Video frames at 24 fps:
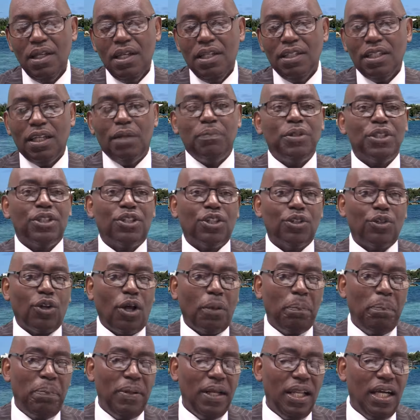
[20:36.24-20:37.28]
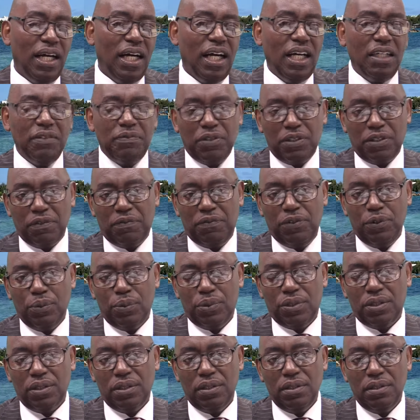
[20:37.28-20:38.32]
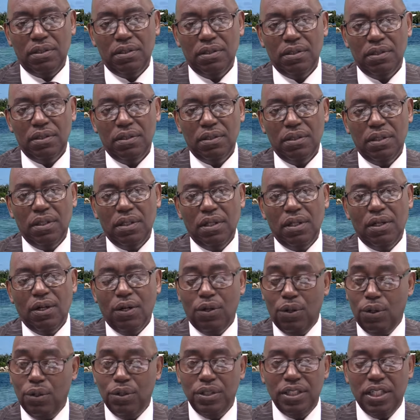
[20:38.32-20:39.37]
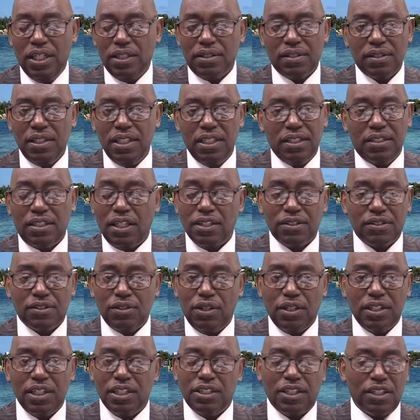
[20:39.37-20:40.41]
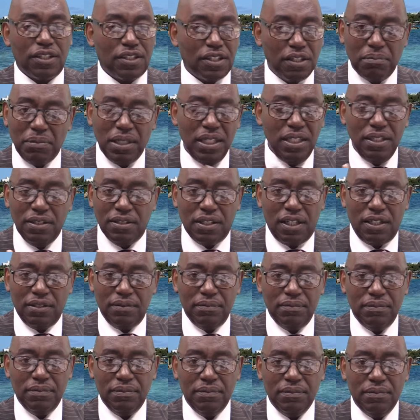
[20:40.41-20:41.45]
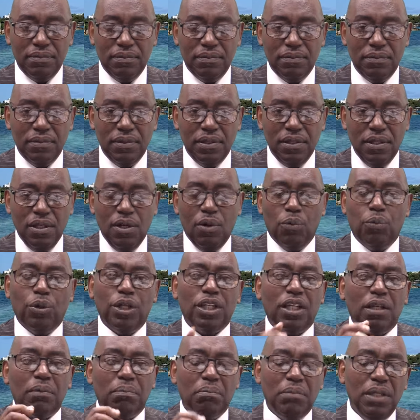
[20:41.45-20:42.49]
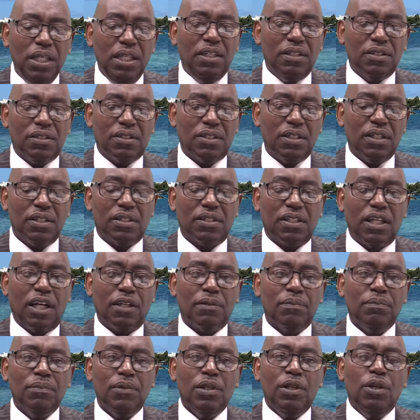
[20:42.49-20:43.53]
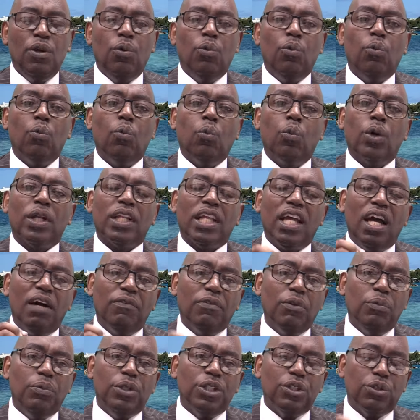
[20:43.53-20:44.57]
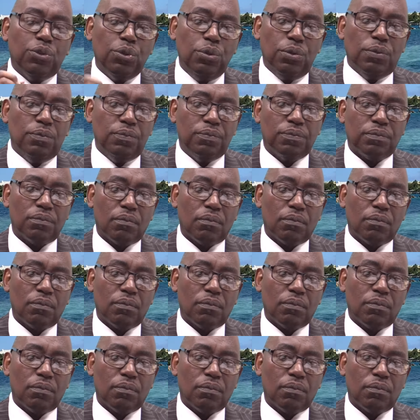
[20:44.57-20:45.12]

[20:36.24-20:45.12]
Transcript: That we should not plan for the future? Oh yes, it doesn't mean that. What it means is that whatever we do